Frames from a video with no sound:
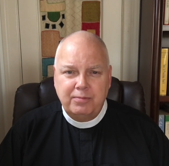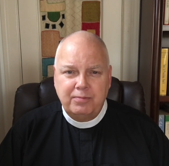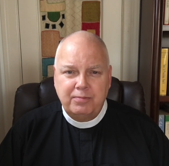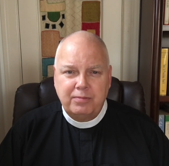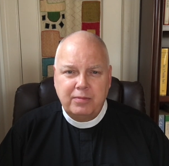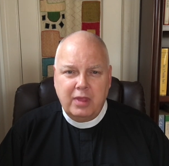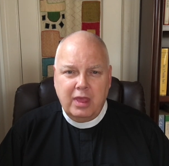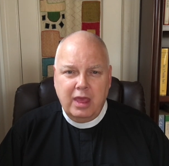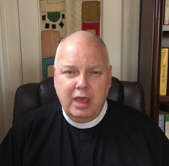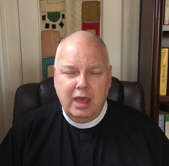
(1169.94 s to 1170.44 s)

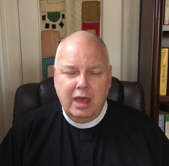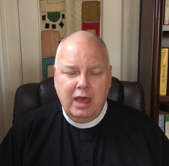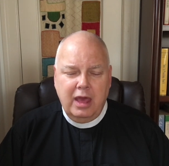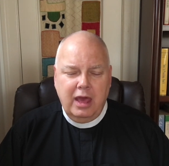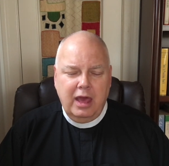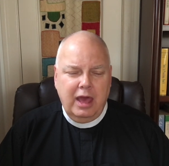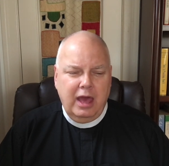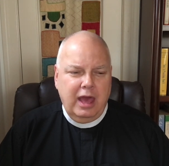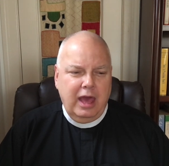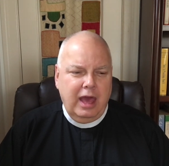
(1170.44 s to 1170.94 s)

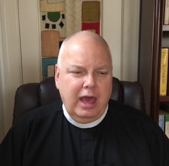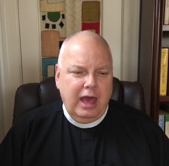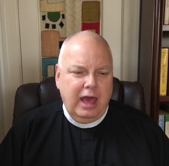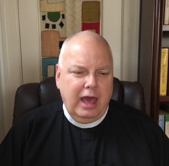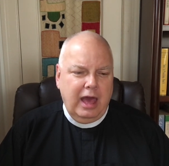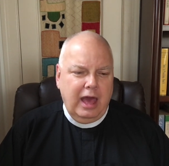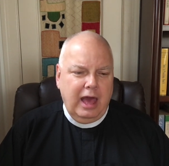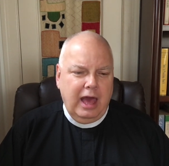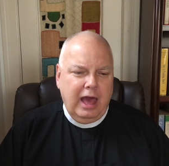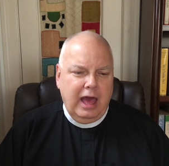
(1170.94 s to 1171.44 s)

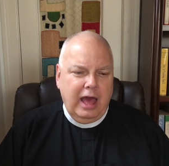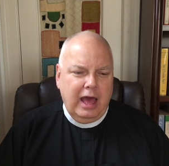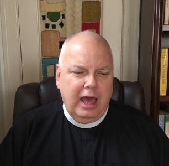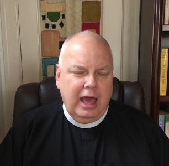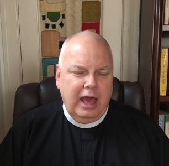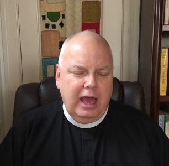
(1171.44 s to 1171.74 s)
Nobody speaks.